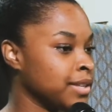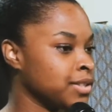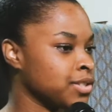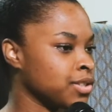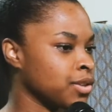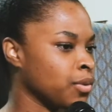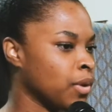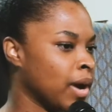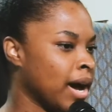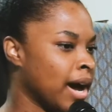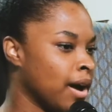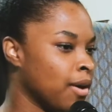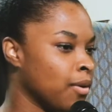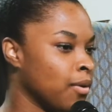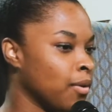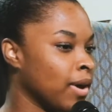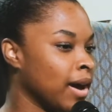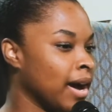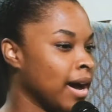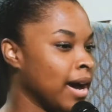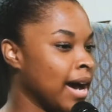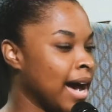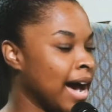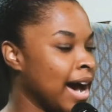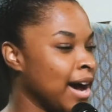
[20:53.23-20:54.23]
So how
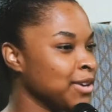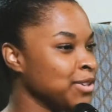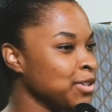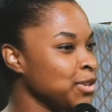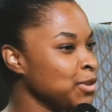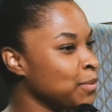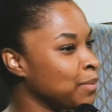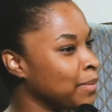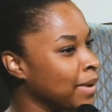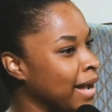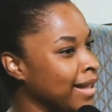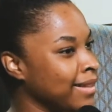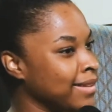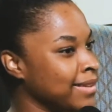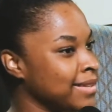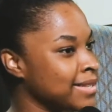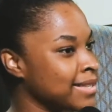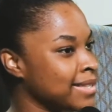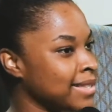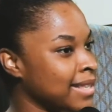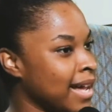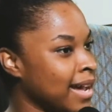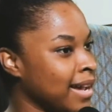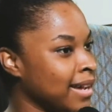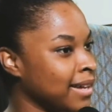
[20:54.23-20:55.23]
do you balance
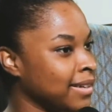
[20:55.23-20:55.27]
that?